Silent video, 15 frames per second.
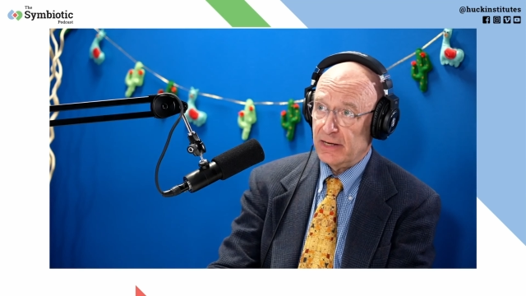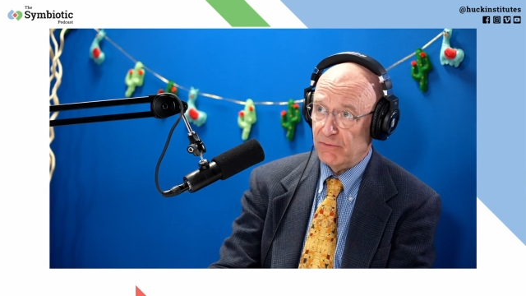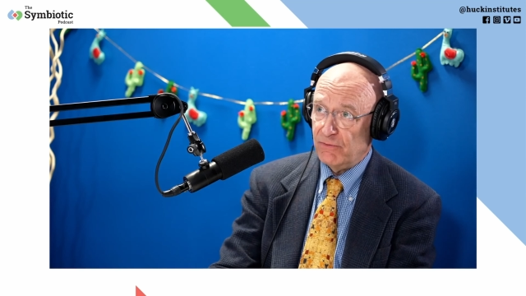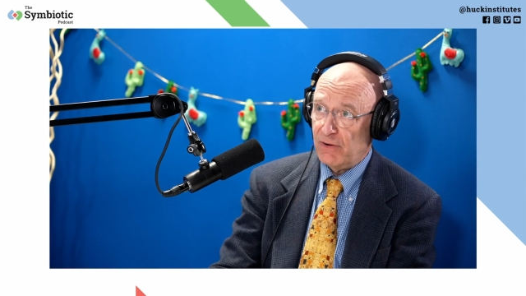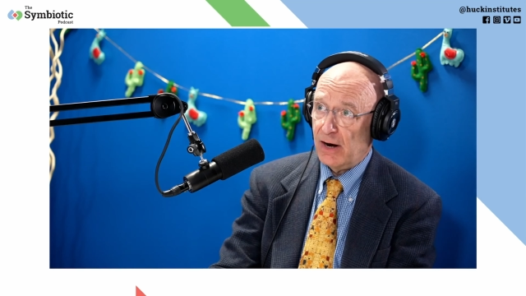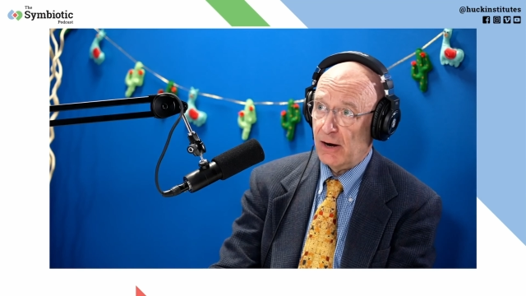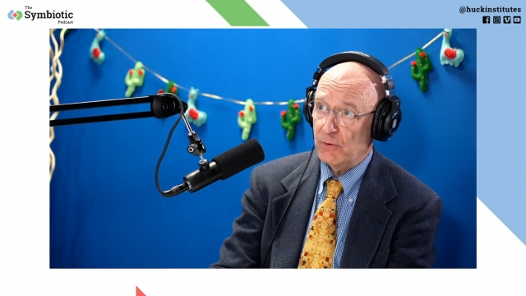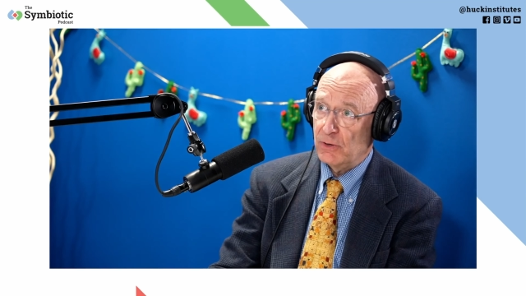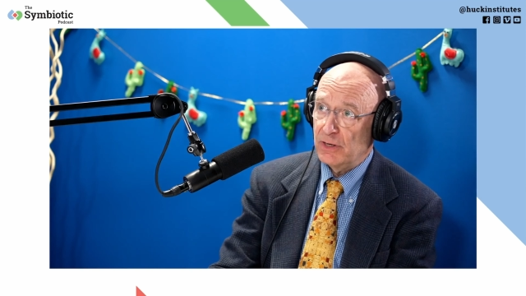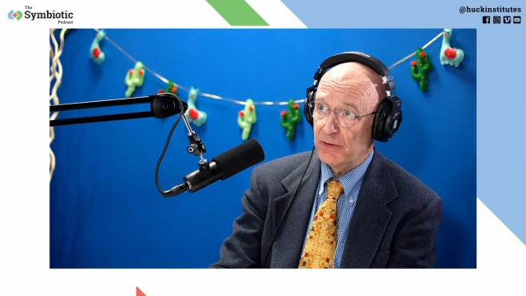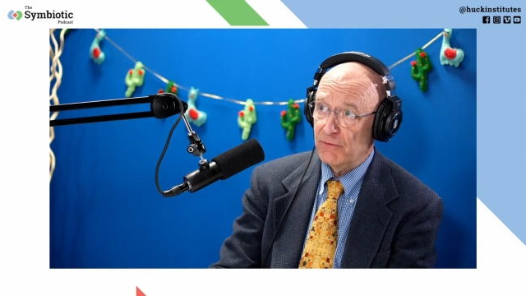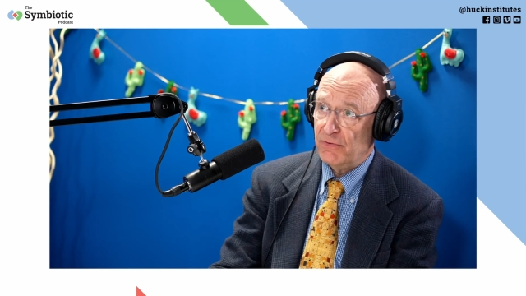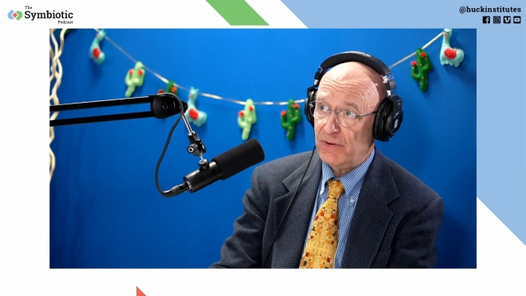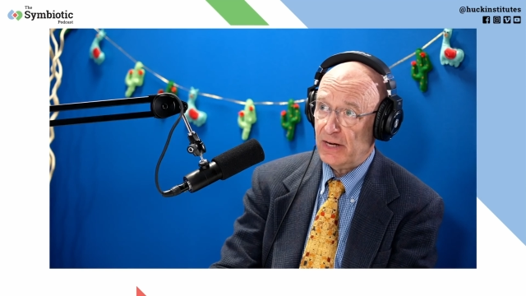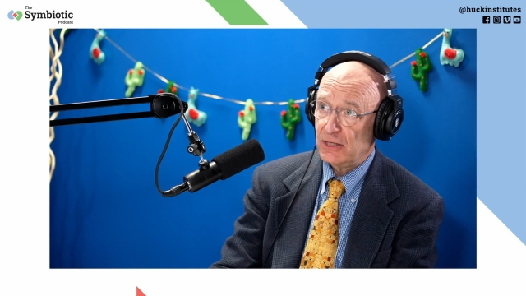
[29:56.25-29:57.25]
and viral
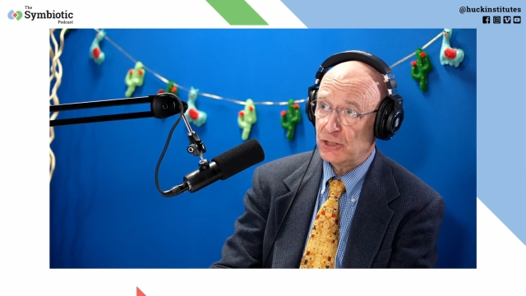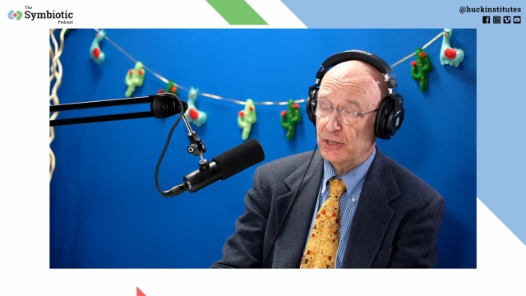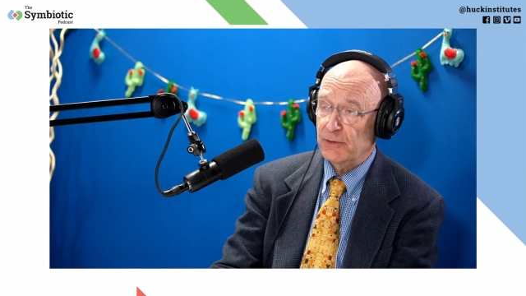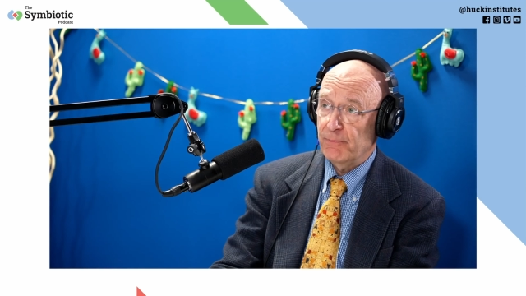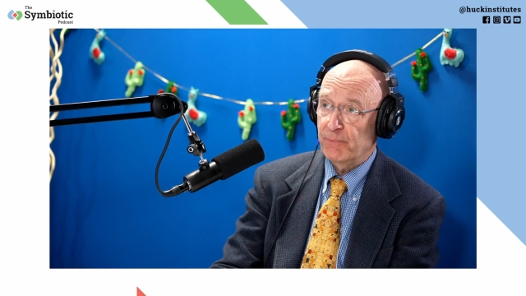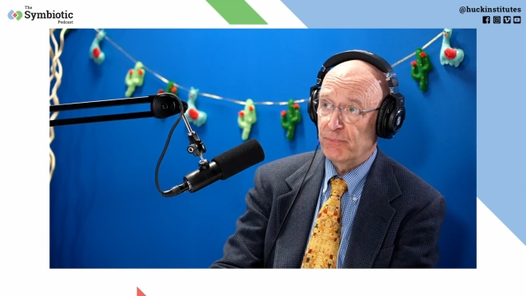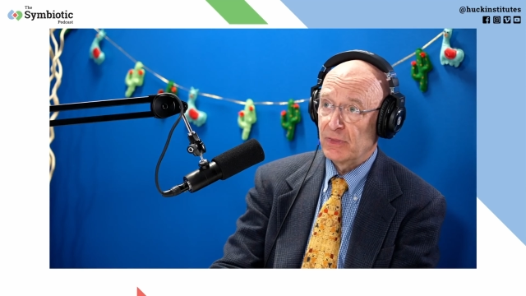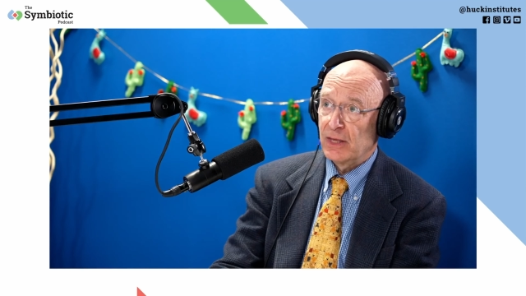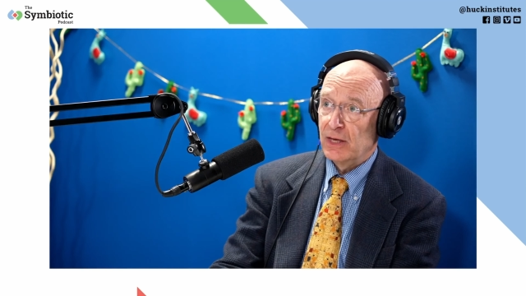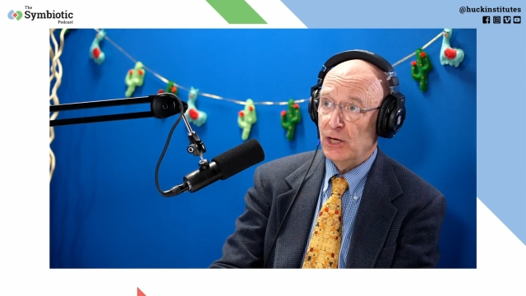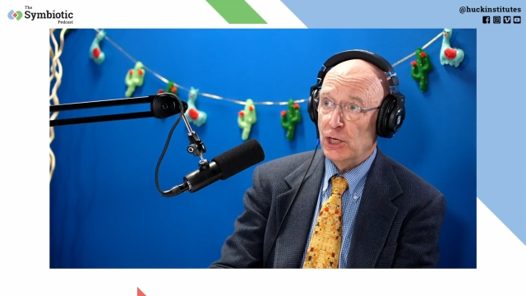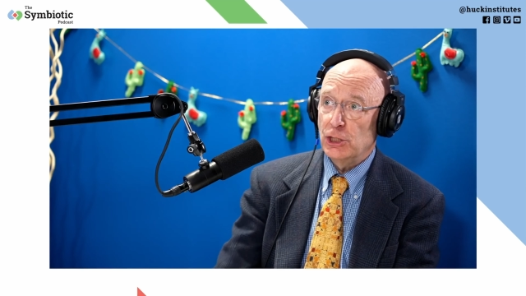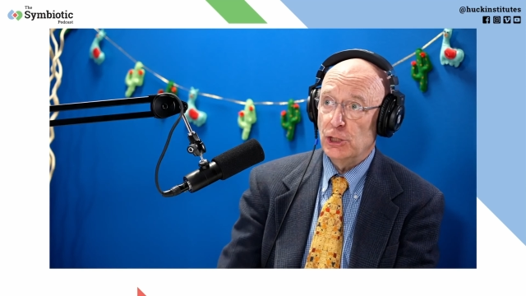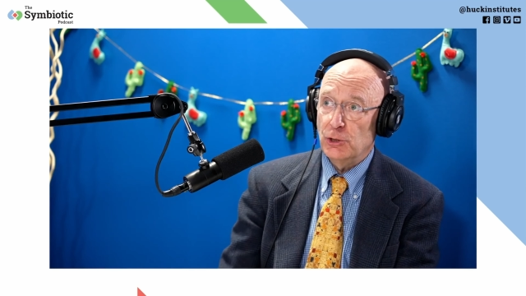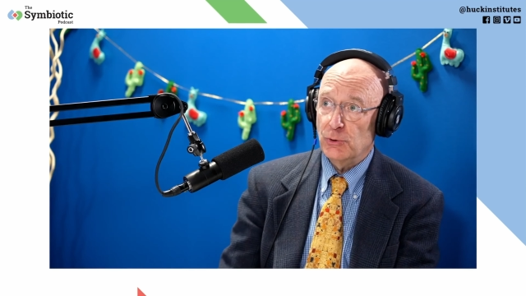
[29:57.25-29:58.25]
infection,
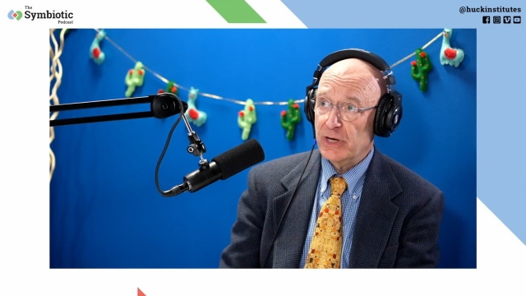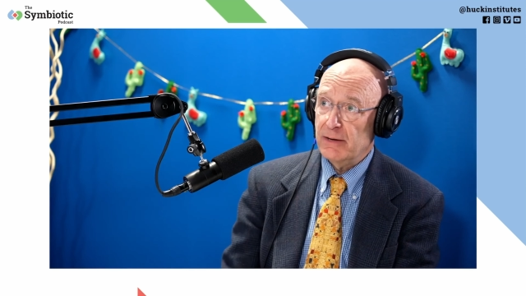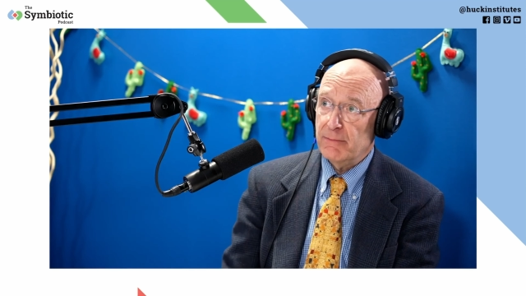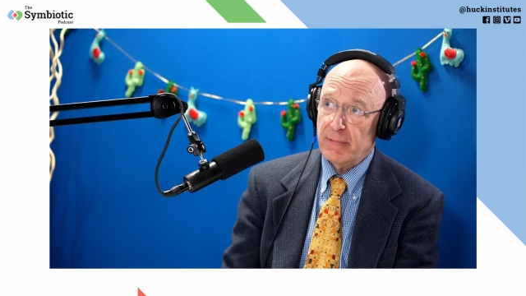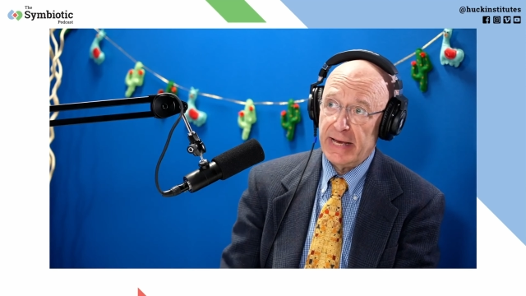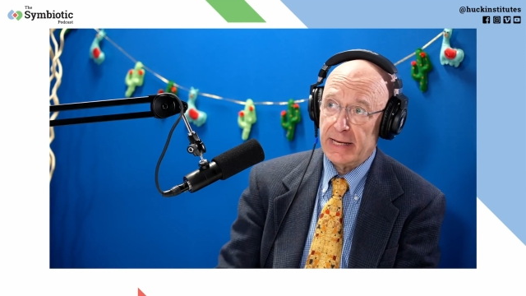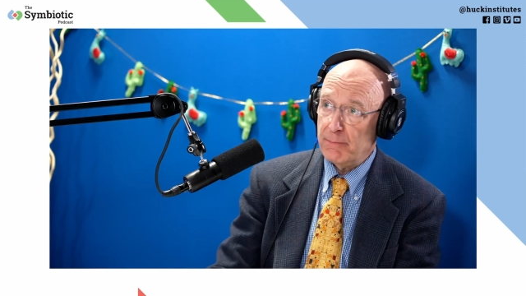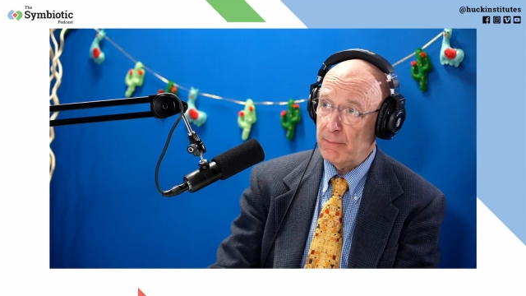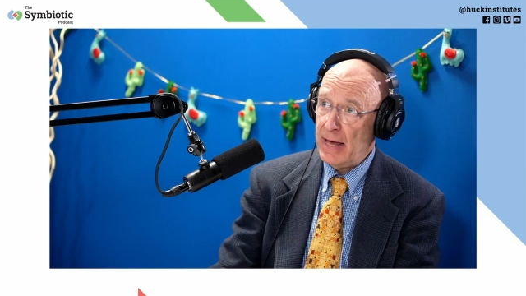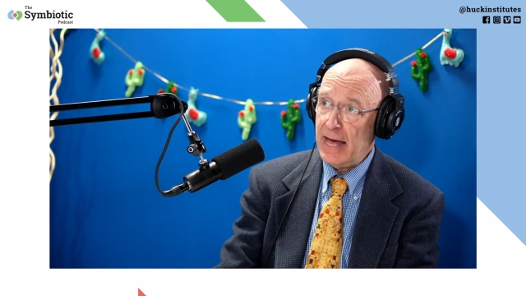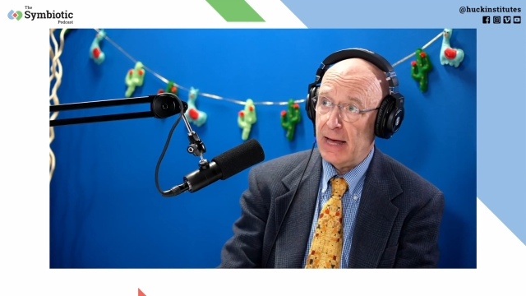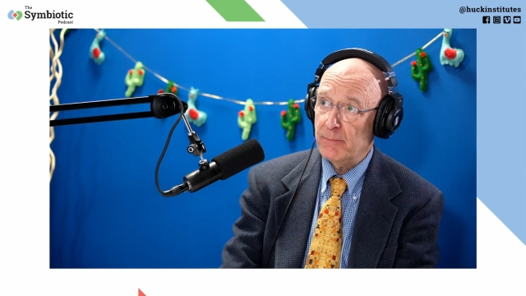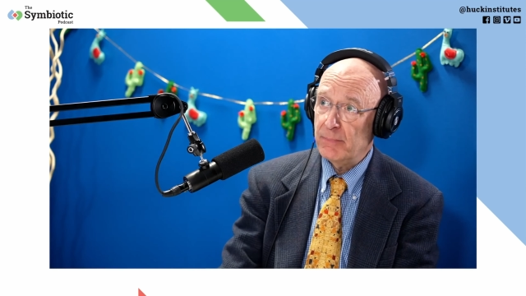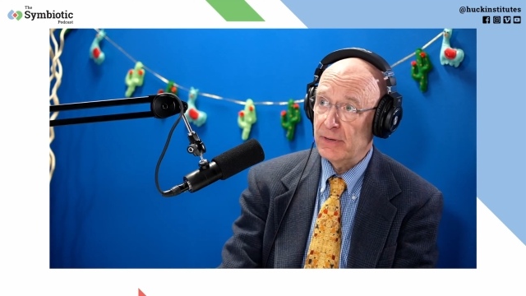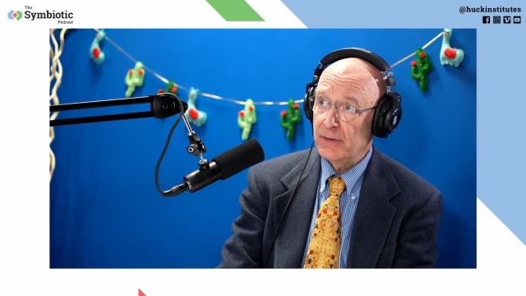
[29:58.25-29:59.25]
you can make a
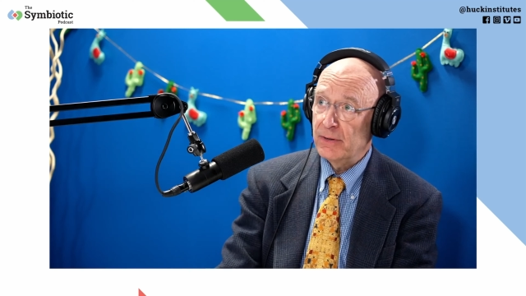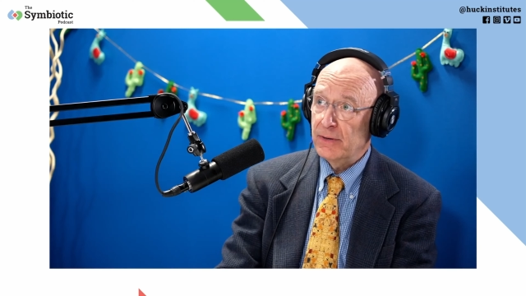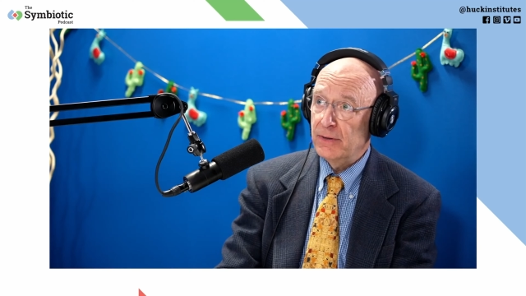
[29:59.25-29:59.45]
map.